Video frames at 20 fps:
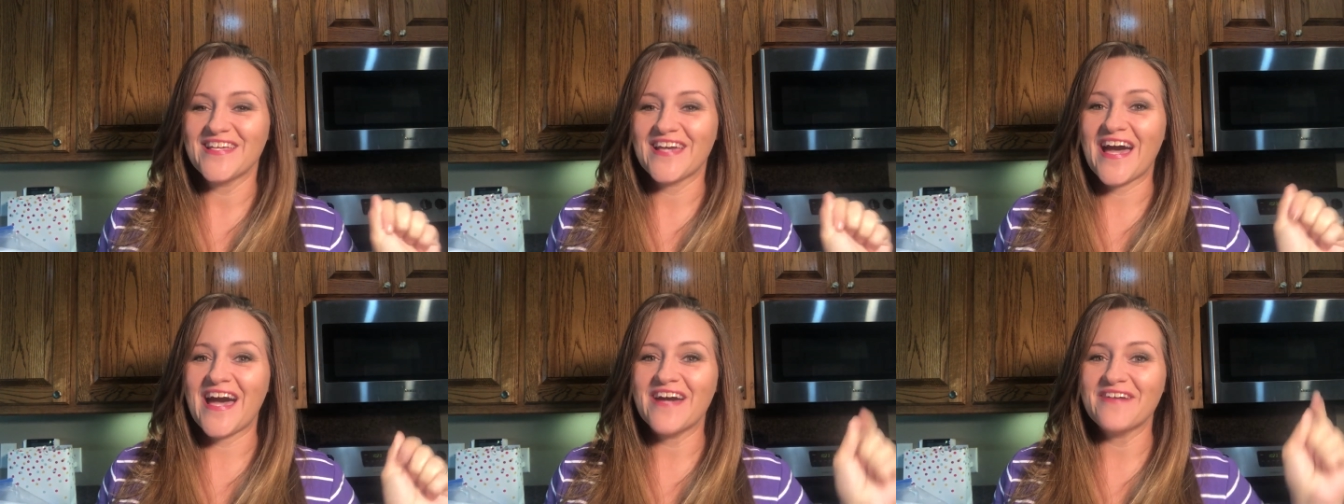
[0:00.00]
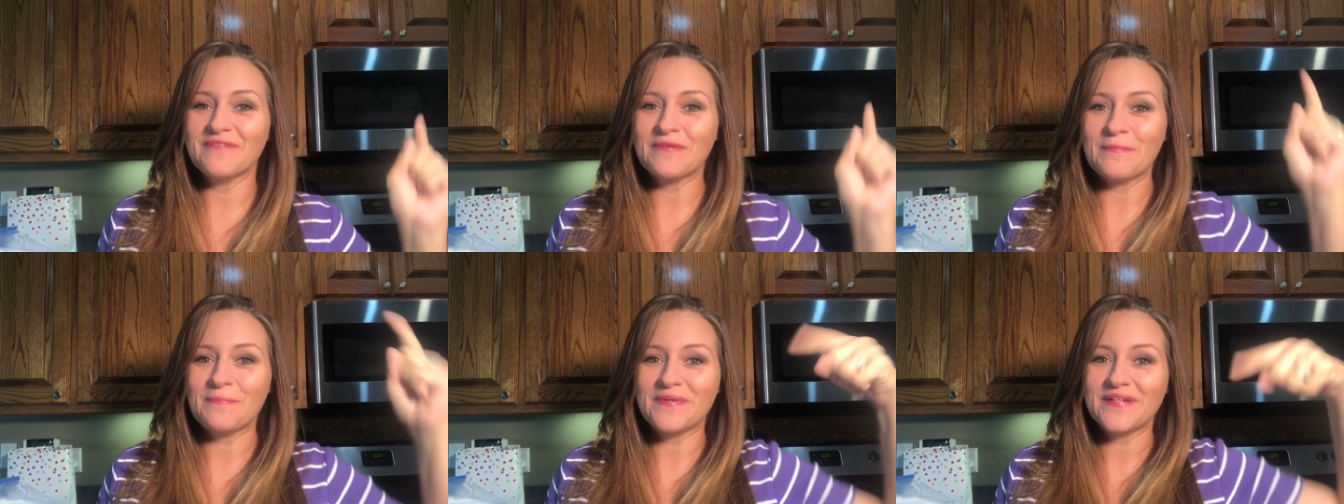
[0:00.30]

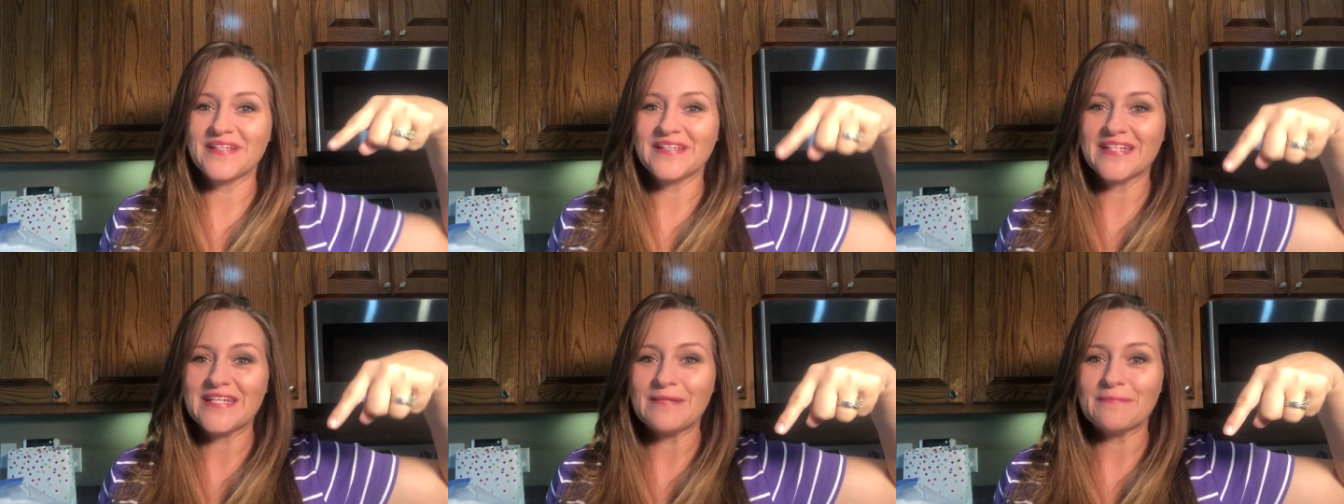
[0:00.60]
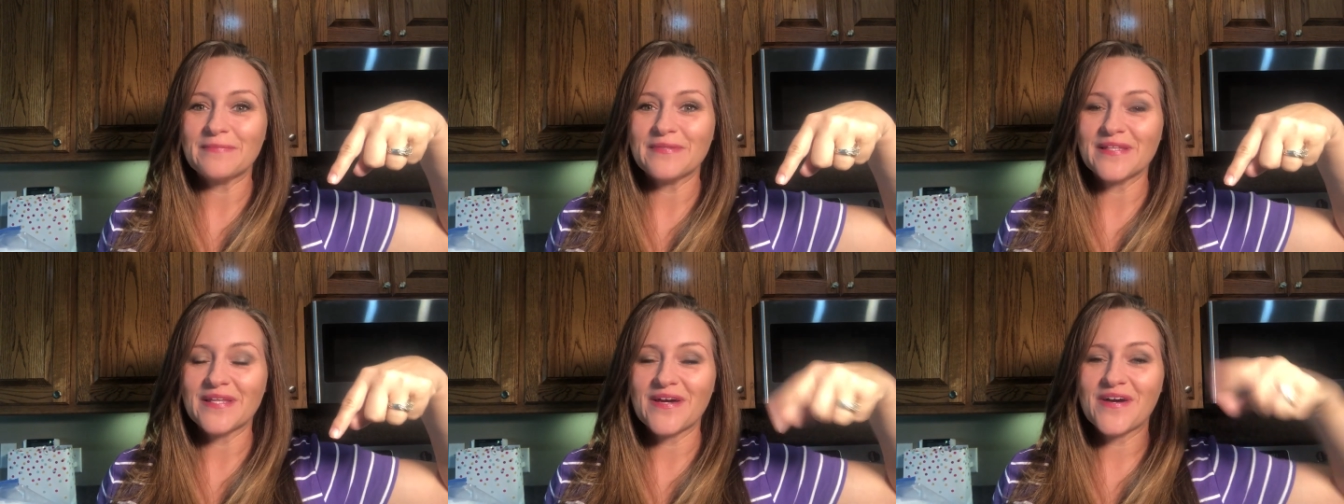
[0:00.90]
I will put a
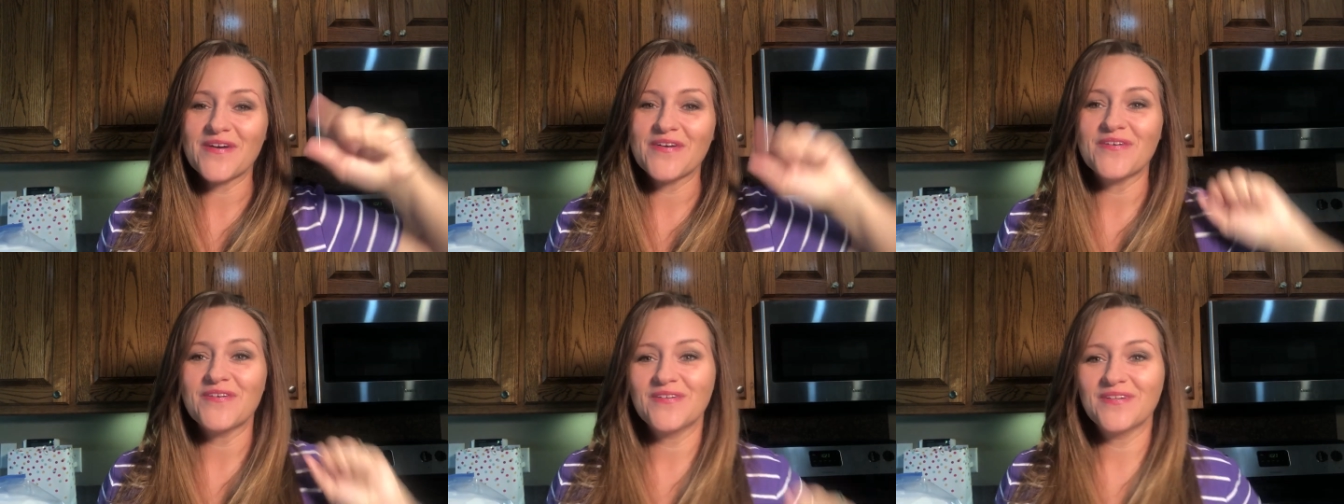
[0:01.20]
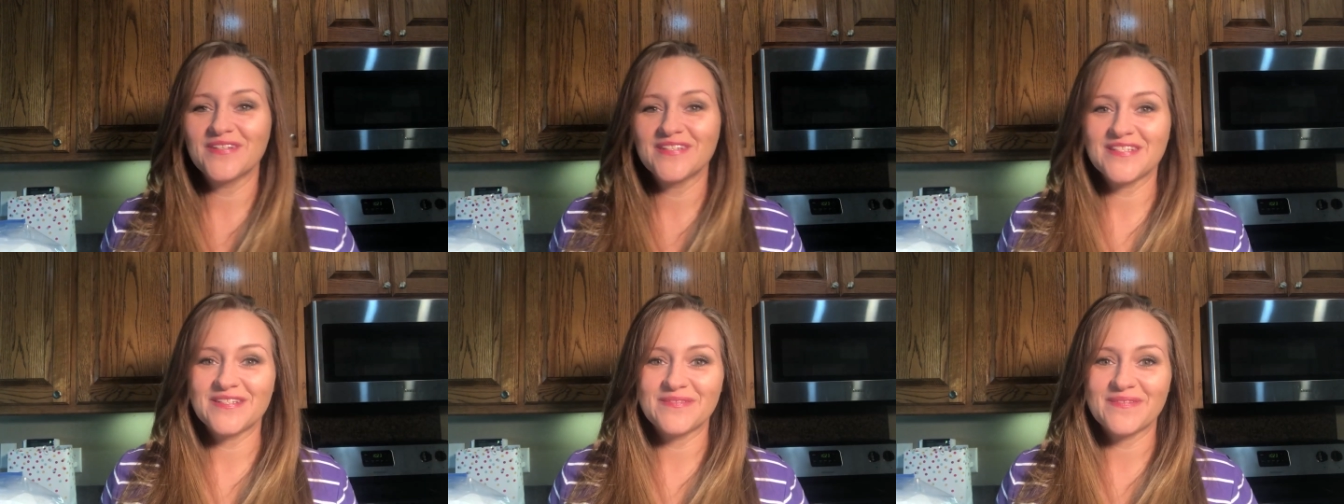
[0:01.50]
link below
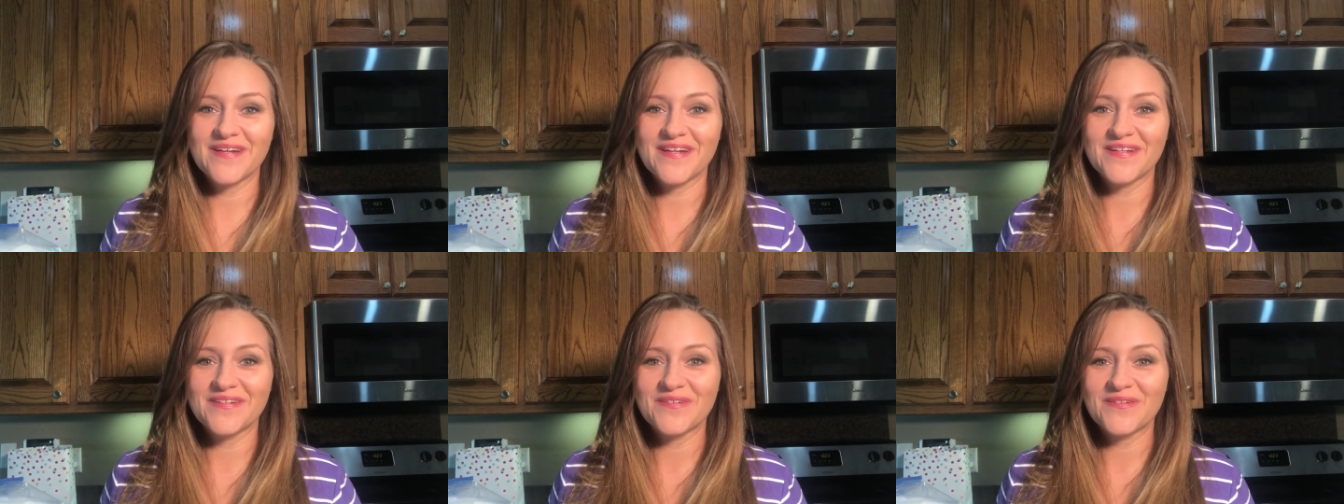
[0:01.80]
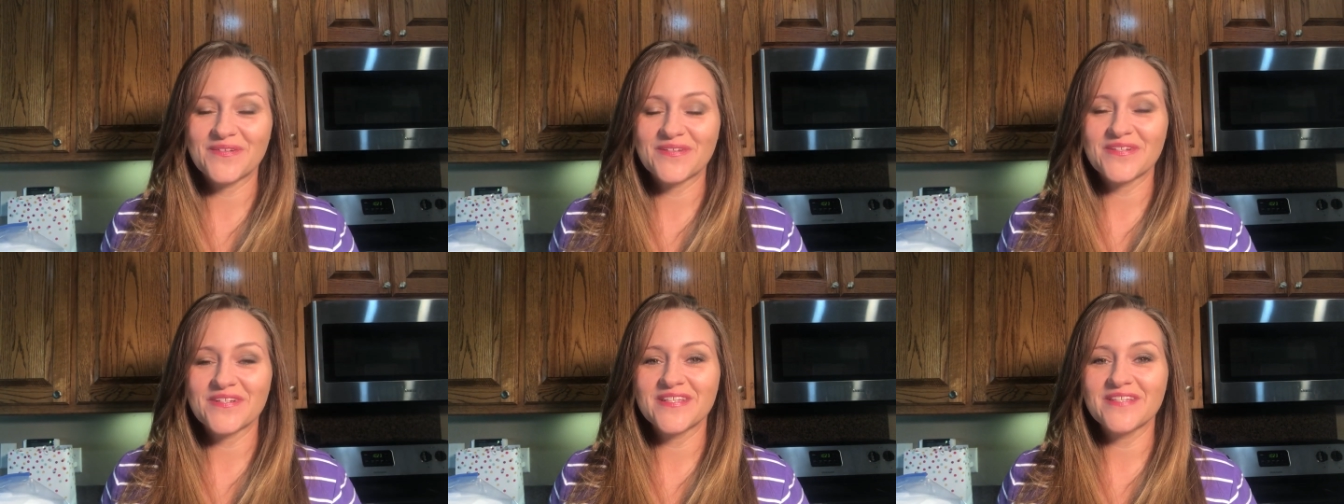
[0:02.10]
to where I
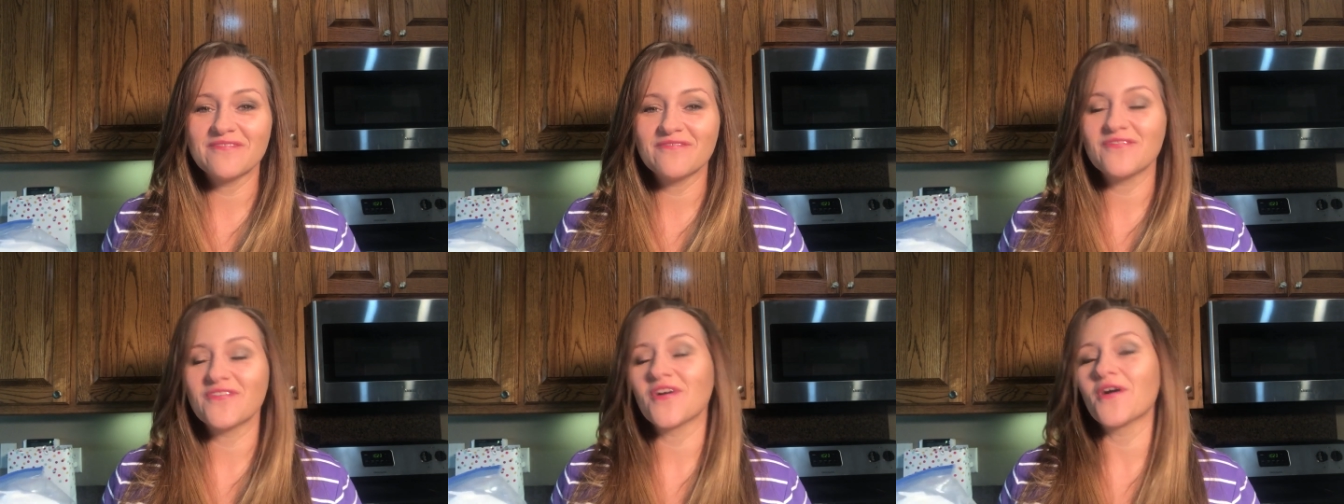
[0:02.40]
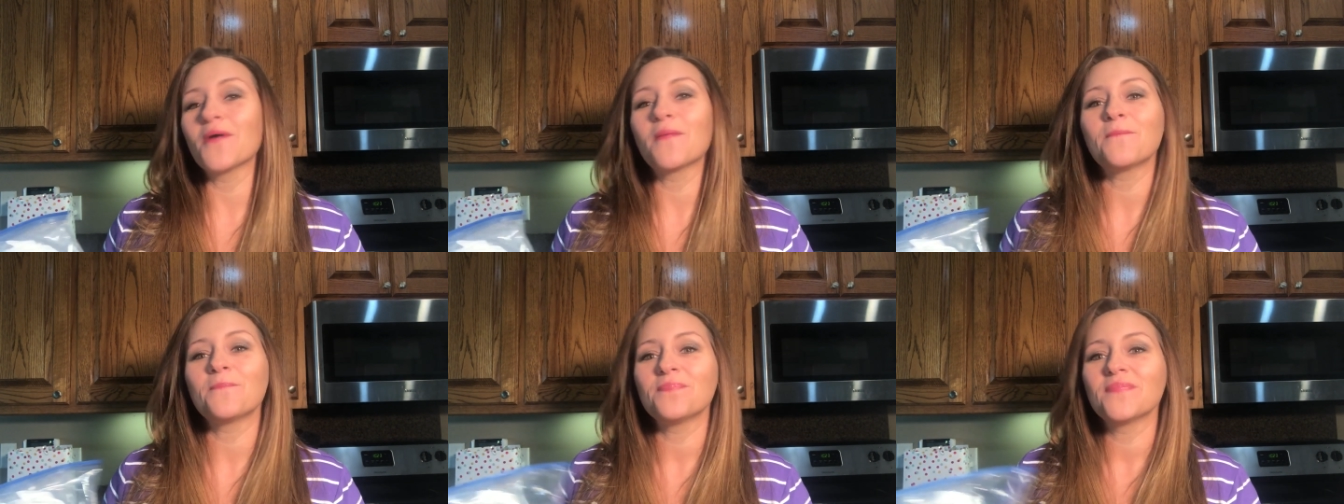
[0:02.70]
ordered them
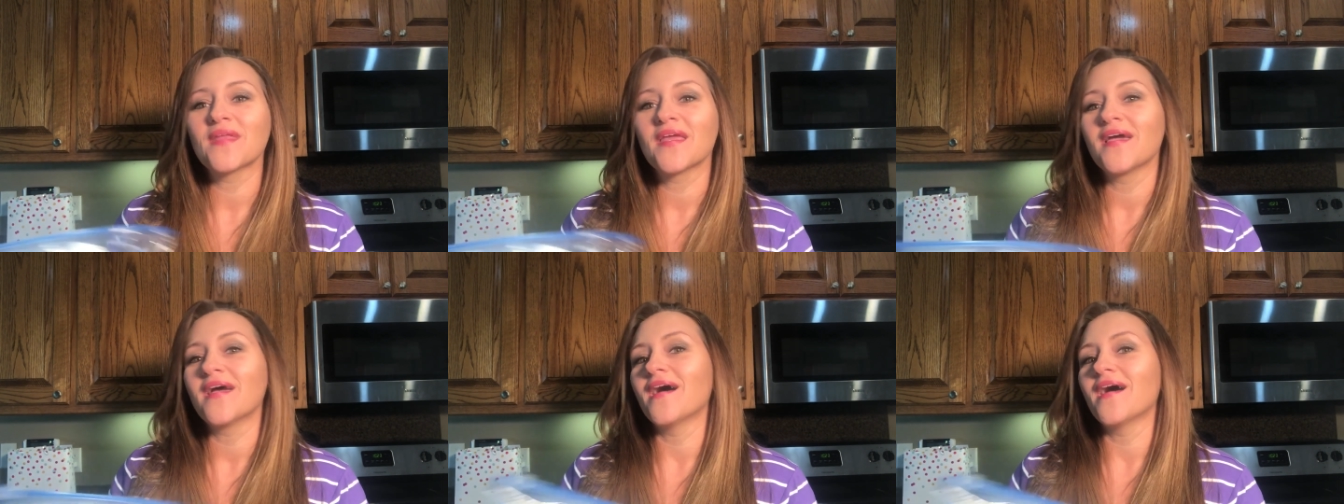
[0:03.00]
from.